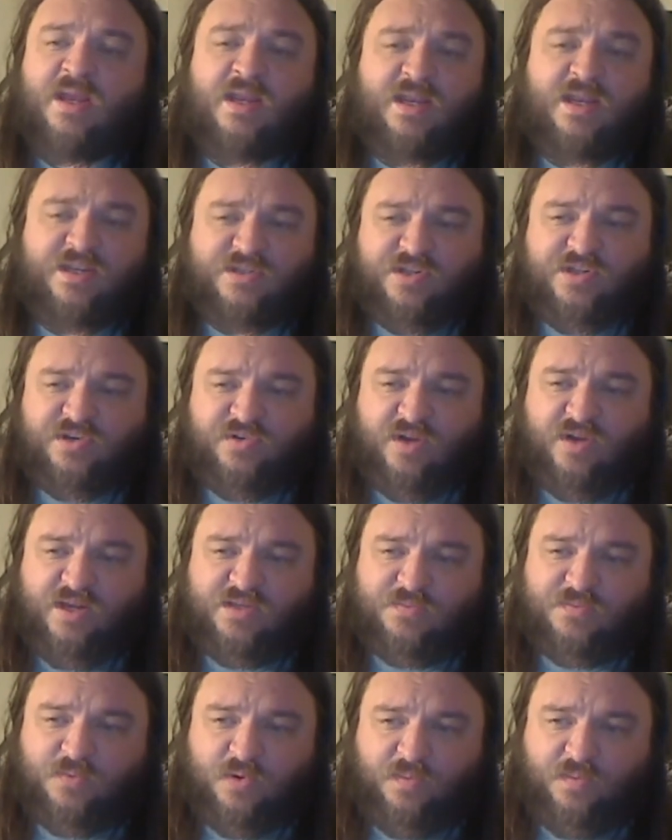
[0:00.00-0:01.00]
is to
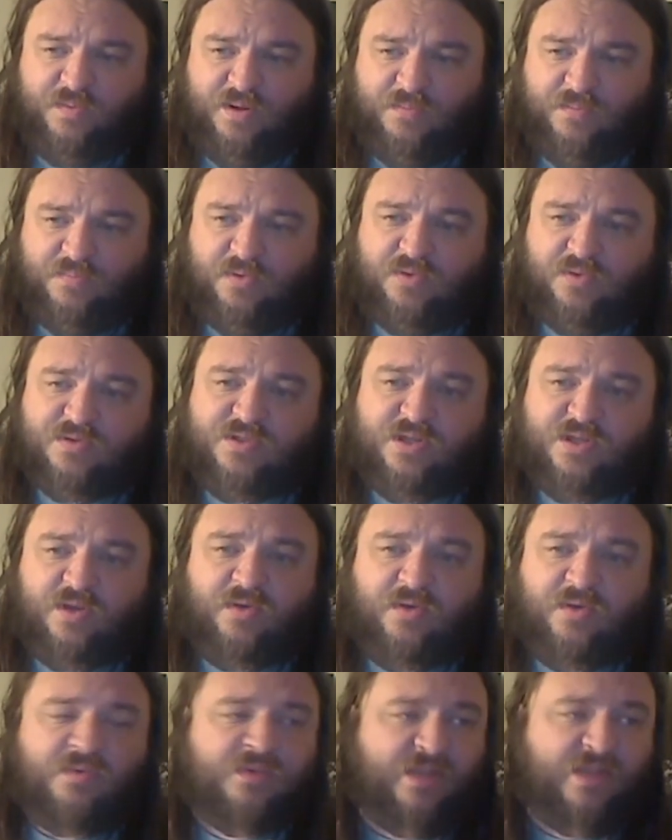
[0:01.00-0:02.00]
transport people,
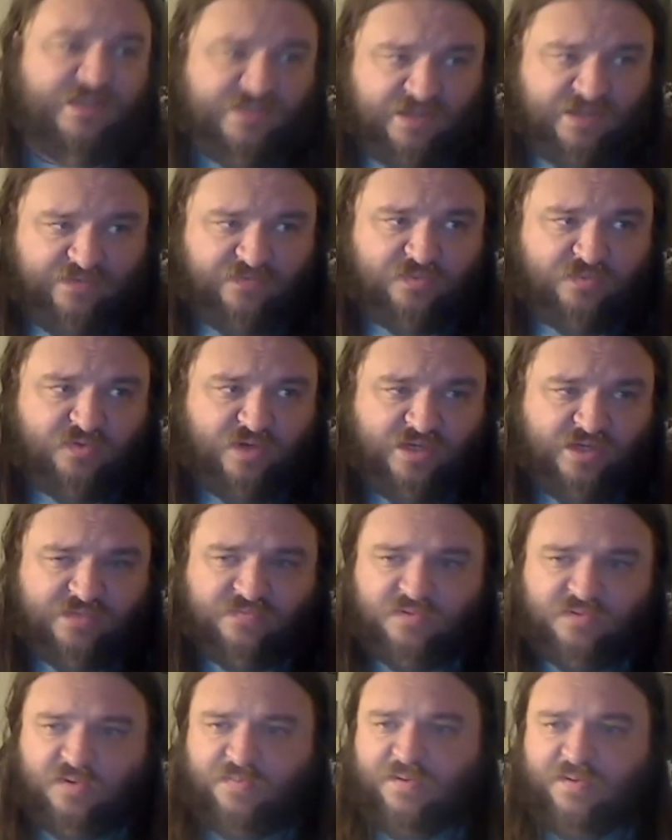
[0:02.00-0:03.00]
so let's have him
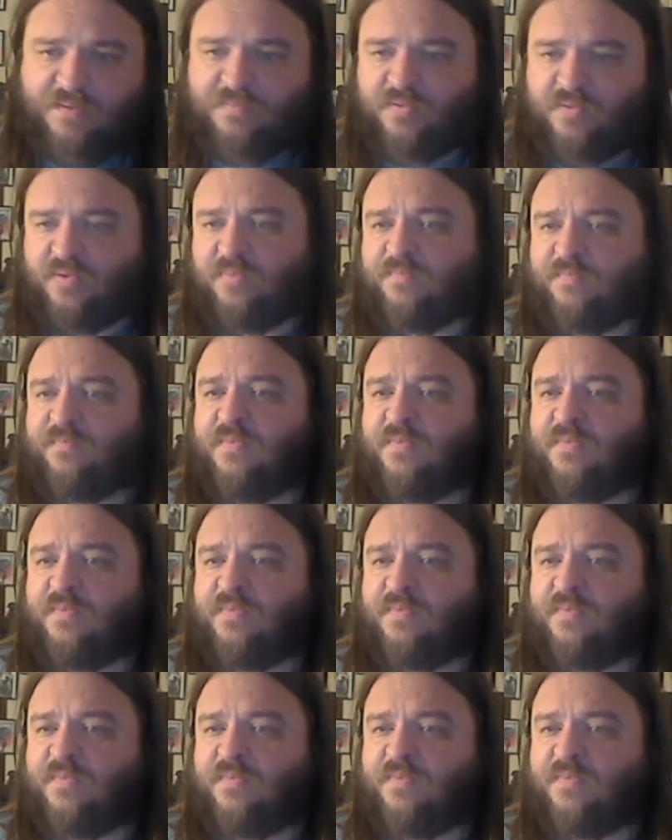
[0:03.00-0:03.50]
transport people.